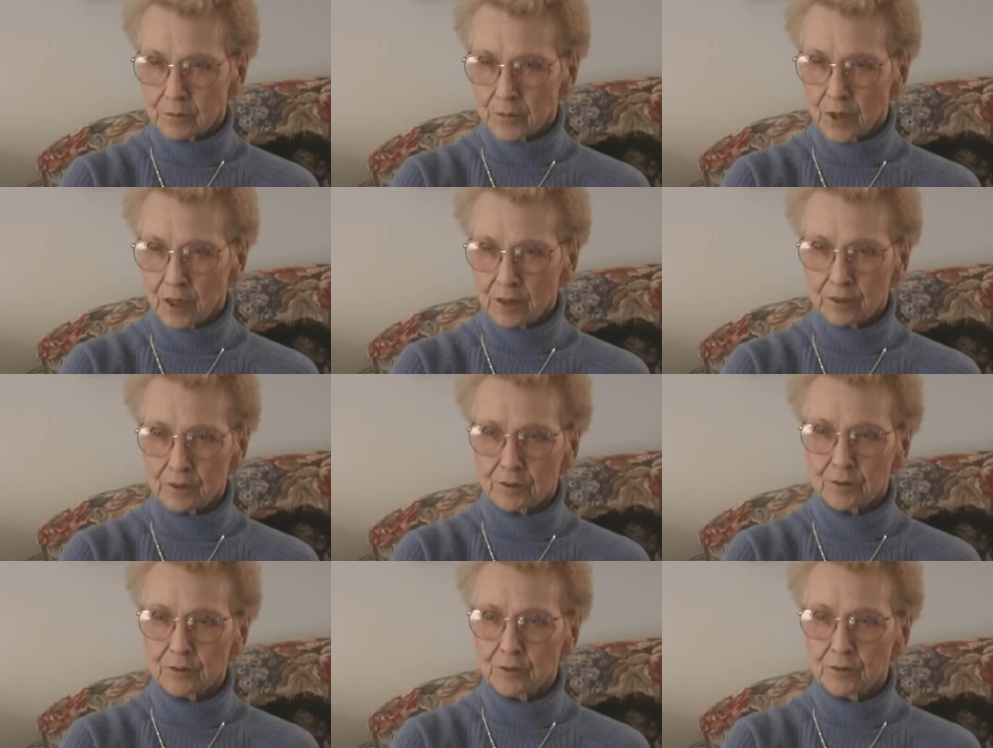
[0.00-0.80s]

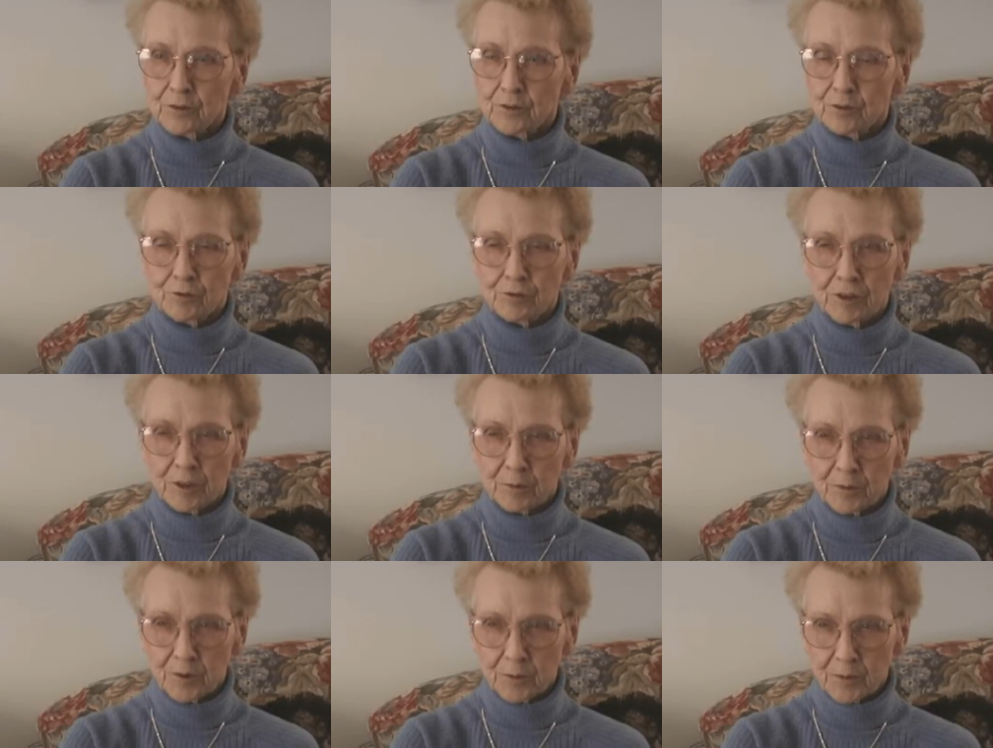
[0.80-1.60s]
broaden your
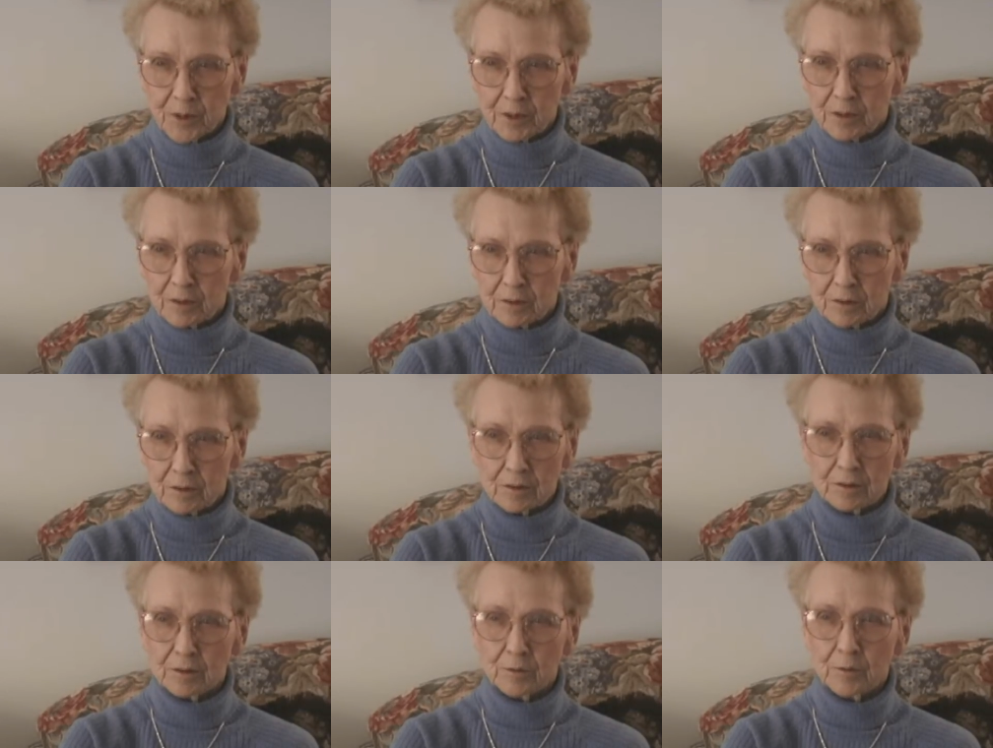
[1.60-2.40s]
dreams, but
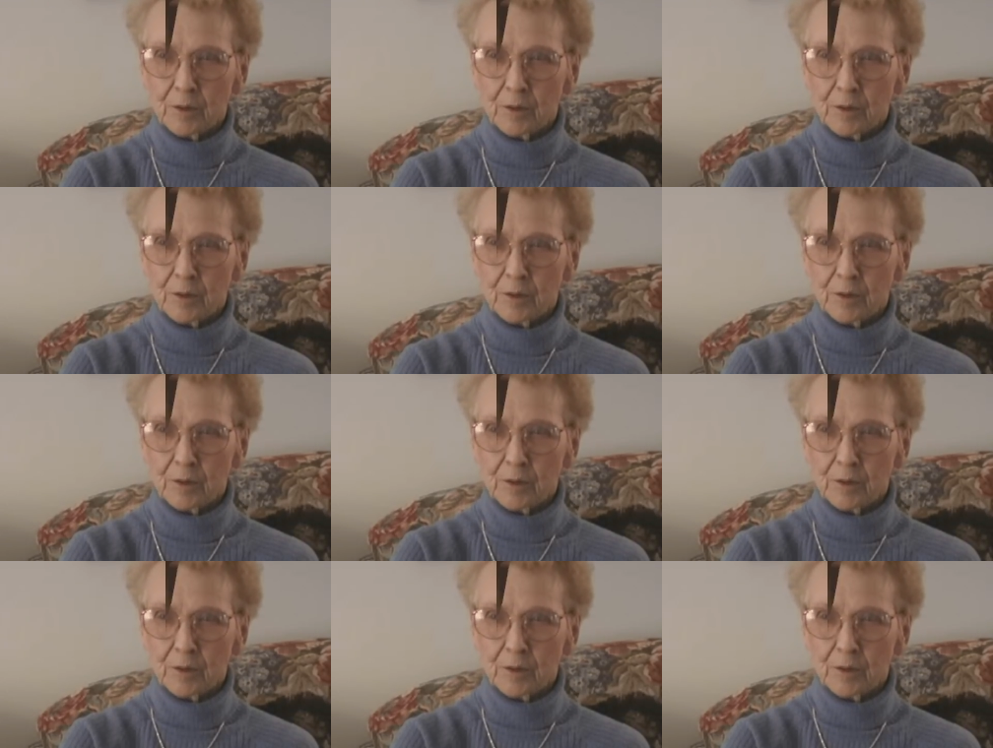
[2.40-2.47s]
to